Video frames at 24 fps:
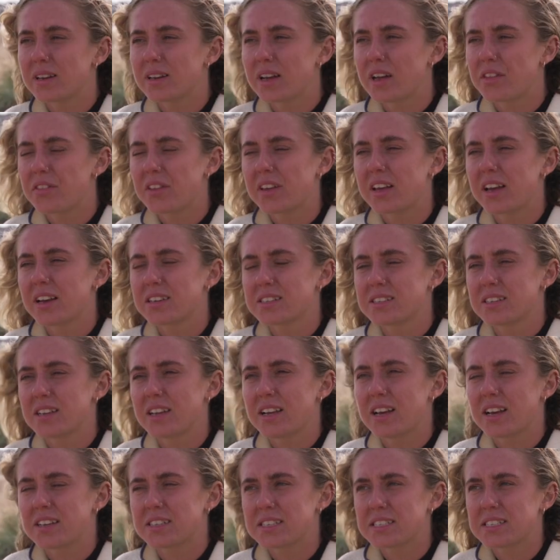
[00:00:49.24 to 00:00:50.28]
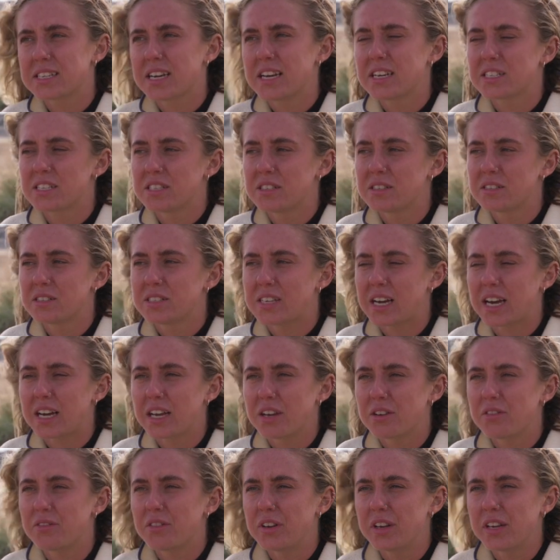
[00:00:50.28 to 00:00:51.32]
I think exercise and
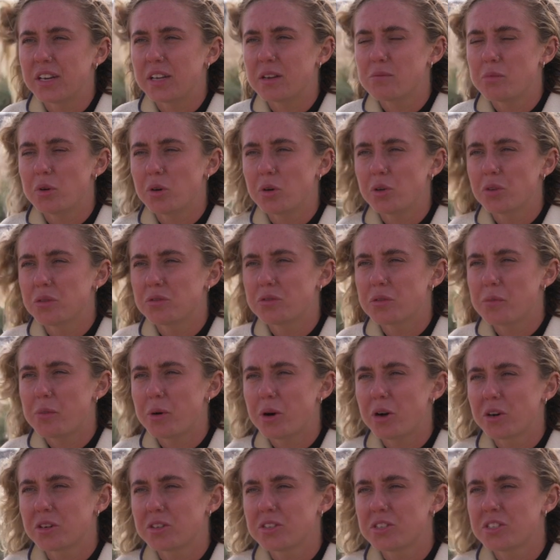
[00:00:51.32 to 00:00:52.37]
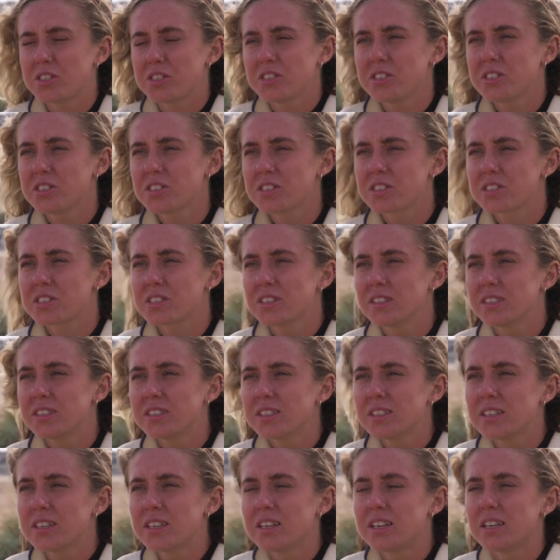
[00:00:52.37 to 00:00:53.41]
diet are really important for Parkinson's
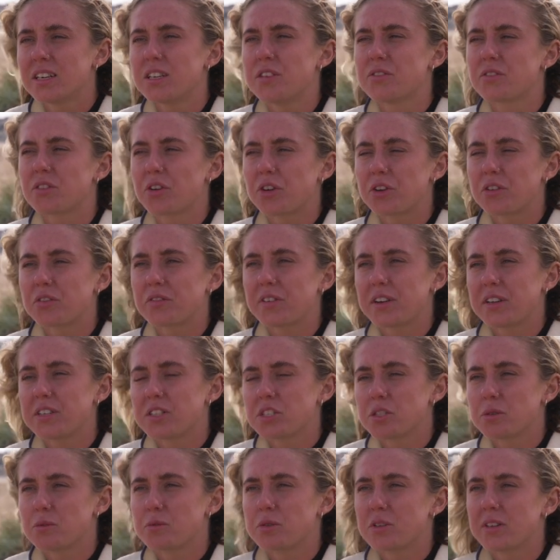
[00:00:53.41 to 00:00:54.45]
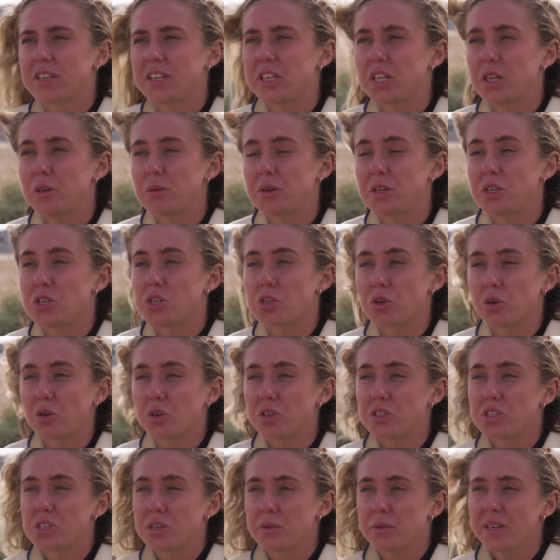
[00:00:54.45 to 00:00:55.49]
you've got to find something that you enjoy
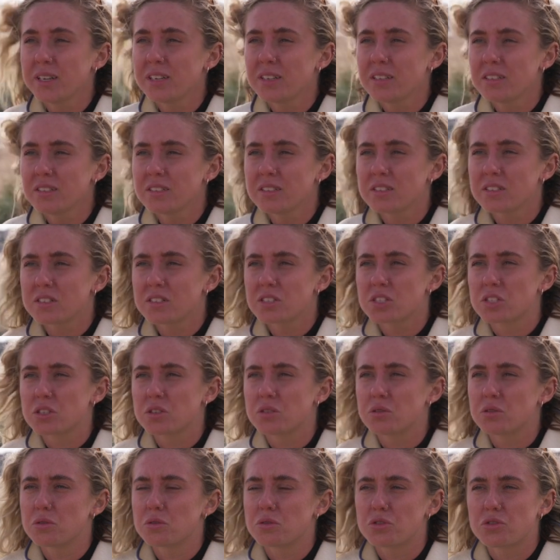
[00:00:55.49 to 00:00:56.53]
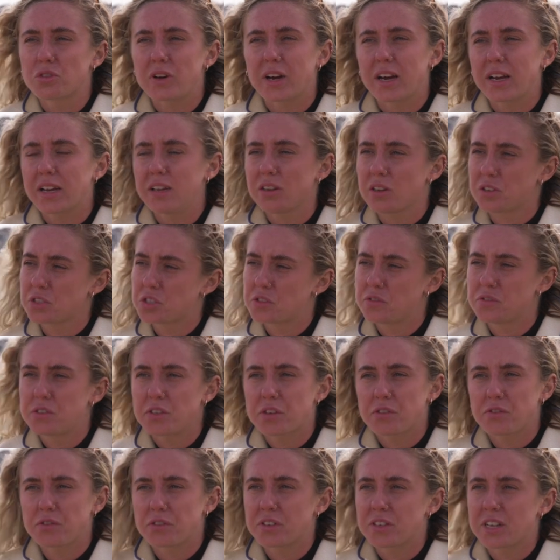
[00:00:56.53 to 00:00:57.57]
doing. So try lots of
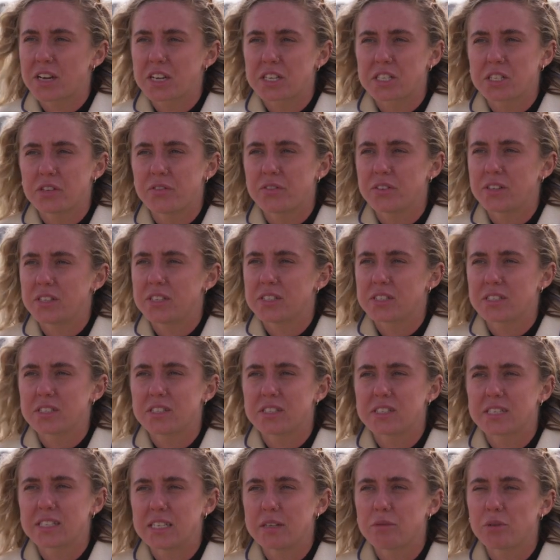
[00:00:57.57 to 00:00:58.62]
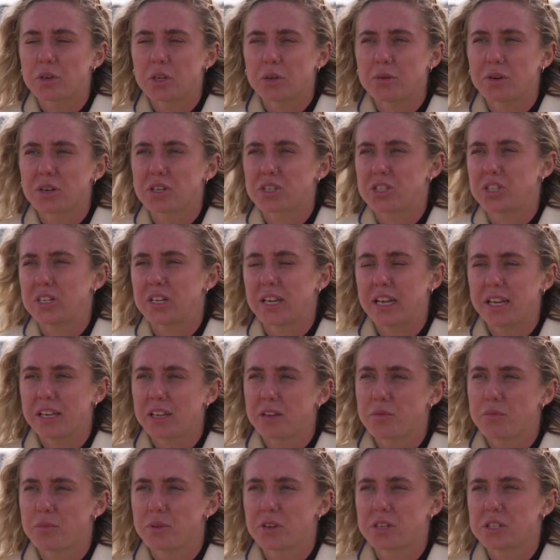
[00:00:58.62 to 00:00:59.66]
different activities and see what you actually
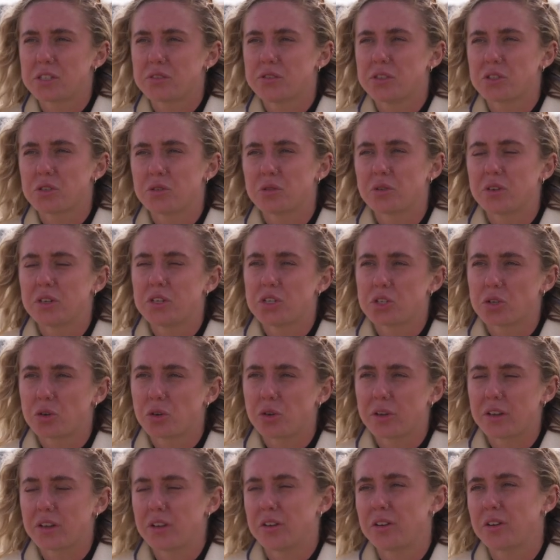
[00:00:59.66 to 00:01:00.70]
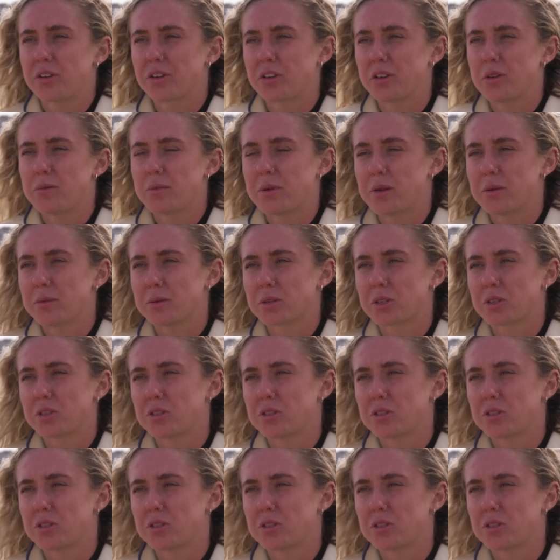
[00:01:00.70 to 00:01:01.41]
like because if you don't enjoy it, you're not going to be able to